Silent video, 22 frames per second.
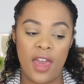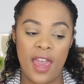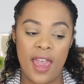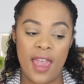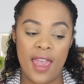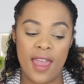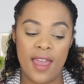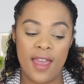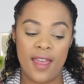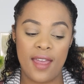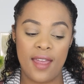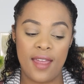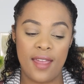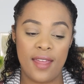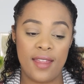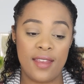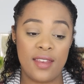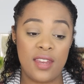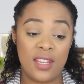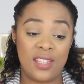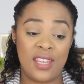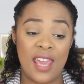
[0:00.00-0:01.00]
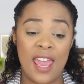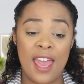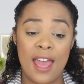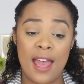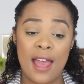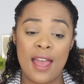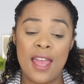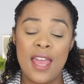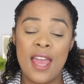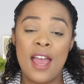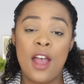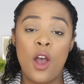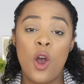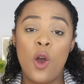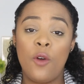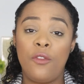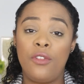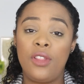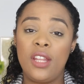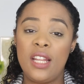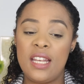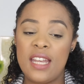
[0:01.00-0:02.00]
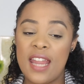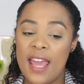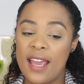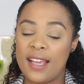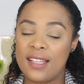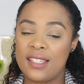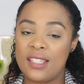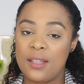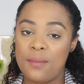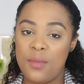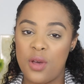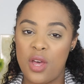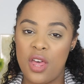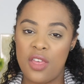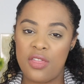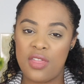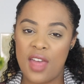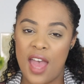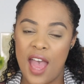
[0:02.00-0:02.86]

And yeah, hopefully next month